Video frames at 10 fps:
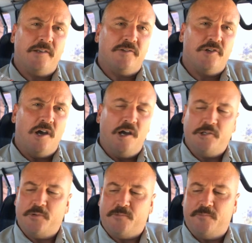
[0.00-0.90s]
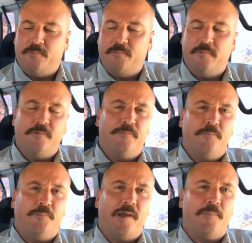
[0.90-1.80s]
jugs with
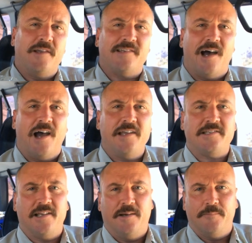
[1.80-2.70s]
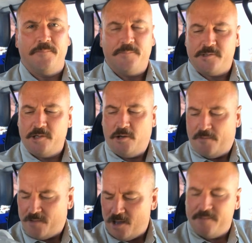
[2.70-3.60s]
big piece of ice in them. So
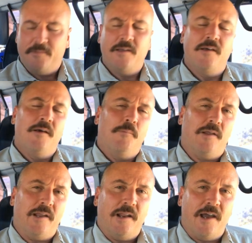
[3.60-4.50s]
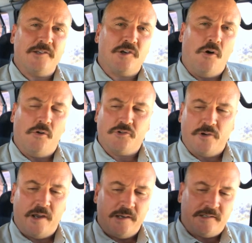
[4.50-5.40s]
I've got plenty of nice cold
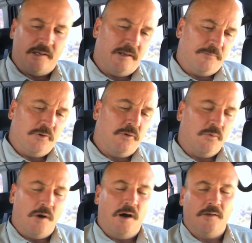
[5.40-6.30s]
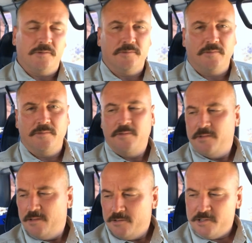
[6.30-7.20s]
drinks, and I'm doing well.
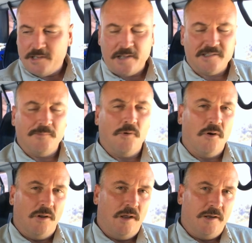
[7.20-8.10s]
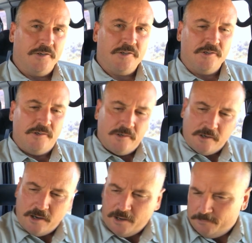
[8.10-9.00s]
Just had some more lunch.
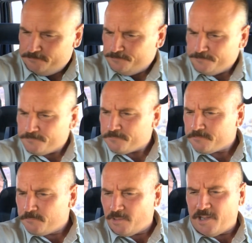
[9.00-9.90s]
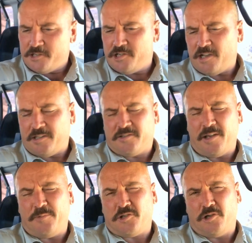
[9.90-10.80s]
But I checked the
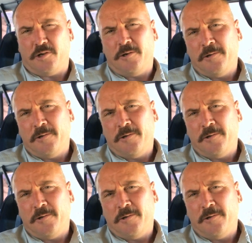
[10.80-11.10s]
temperature